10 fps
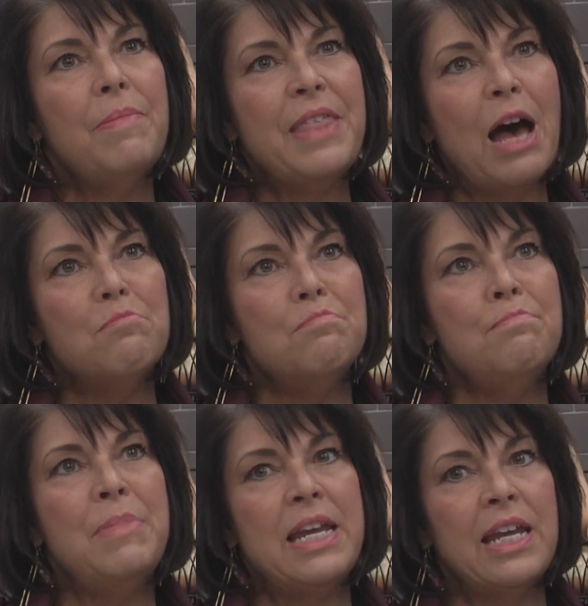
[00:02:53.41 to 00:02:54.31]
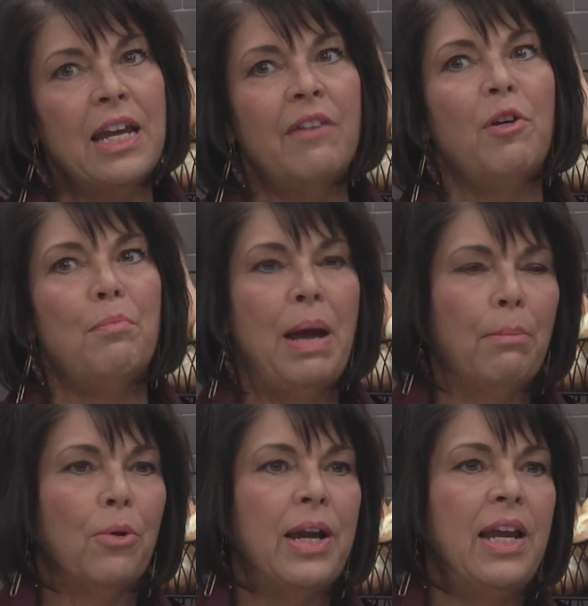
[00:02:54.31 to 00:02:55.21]
that making of a
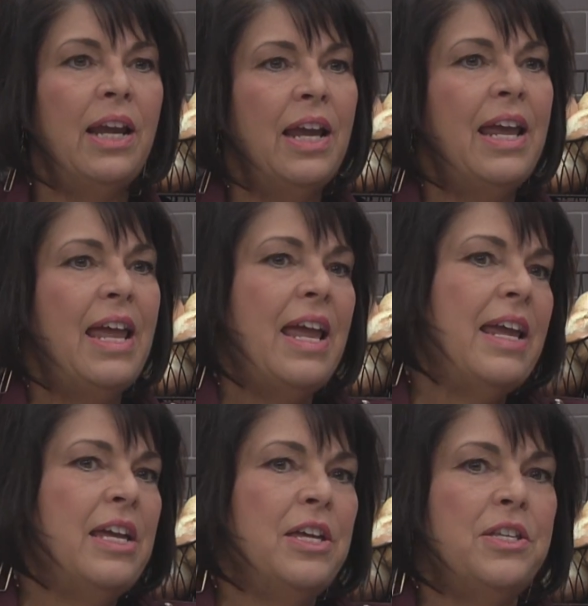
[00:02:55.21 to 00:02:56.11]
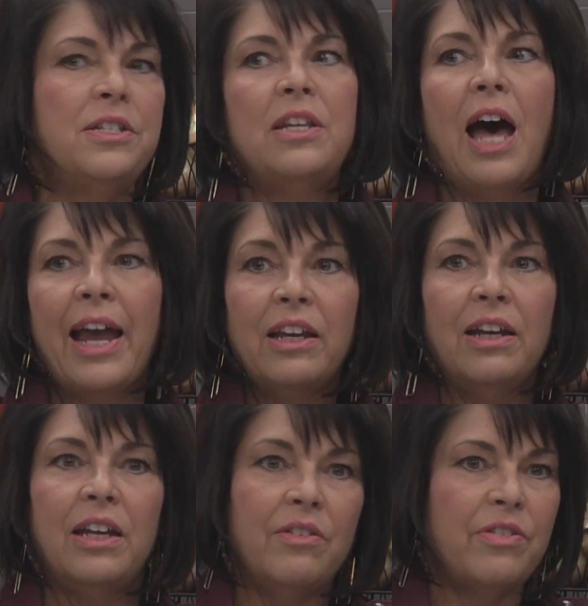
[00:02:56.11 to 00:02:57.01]
memory is, I
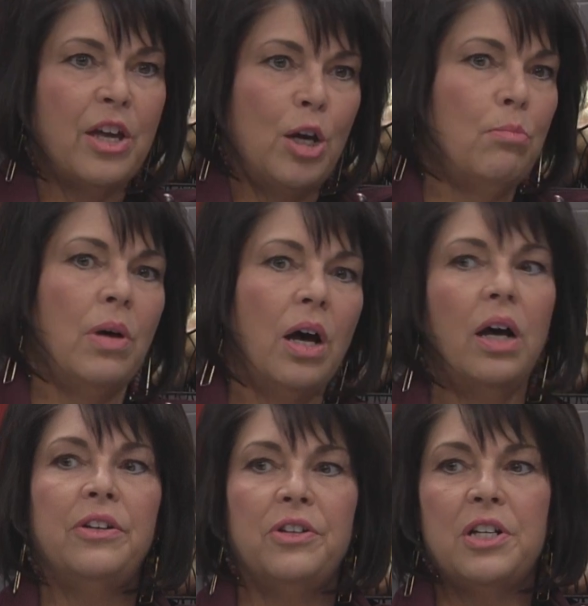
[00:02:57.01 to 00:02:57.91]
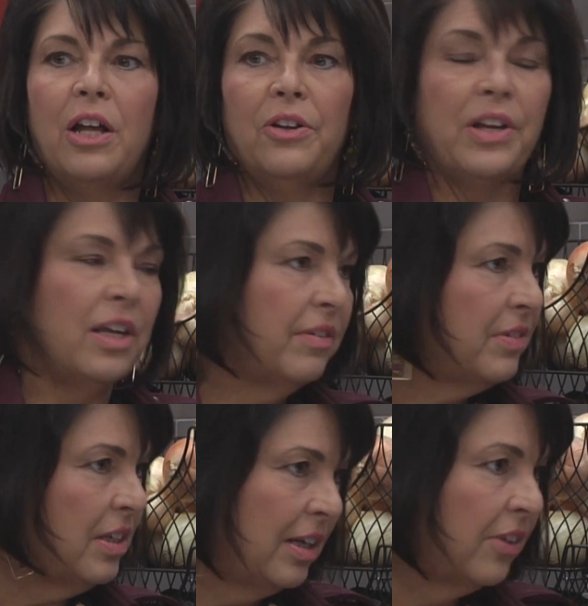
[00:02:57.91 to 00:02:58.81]
could give them $100
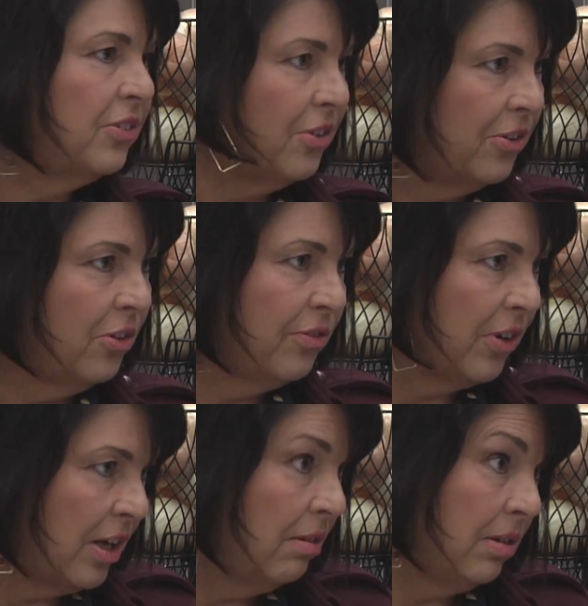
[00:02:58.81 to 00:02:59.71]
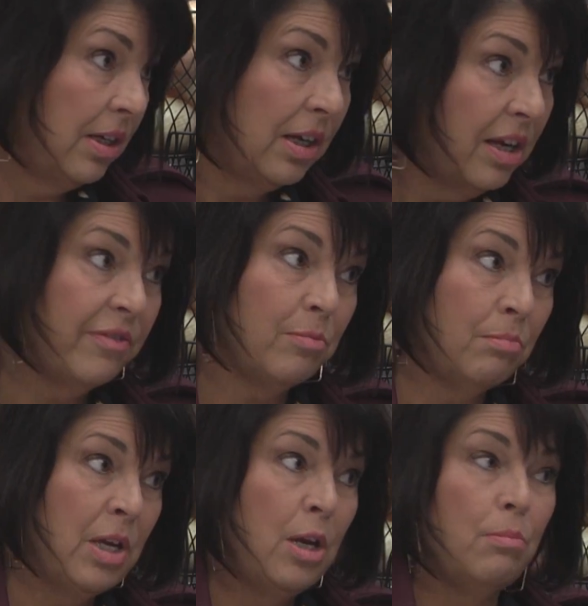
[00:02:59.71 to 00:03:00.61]
gift and next year they'll forget what I gave
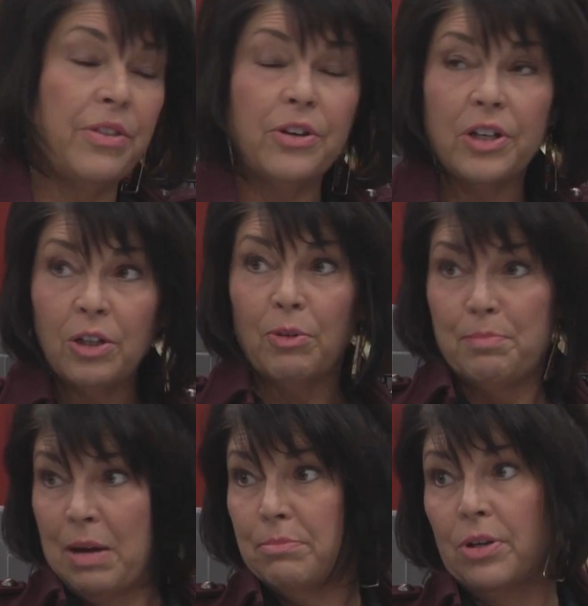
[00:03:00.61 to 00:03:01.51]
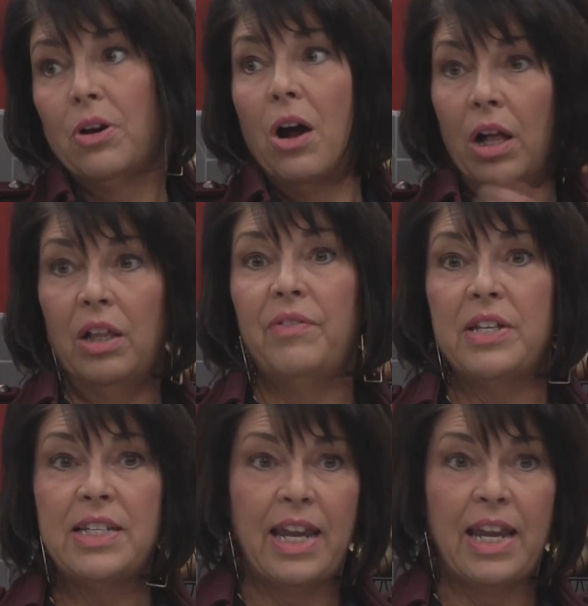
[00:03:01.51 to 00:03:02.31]
them. But they're going to remember all of us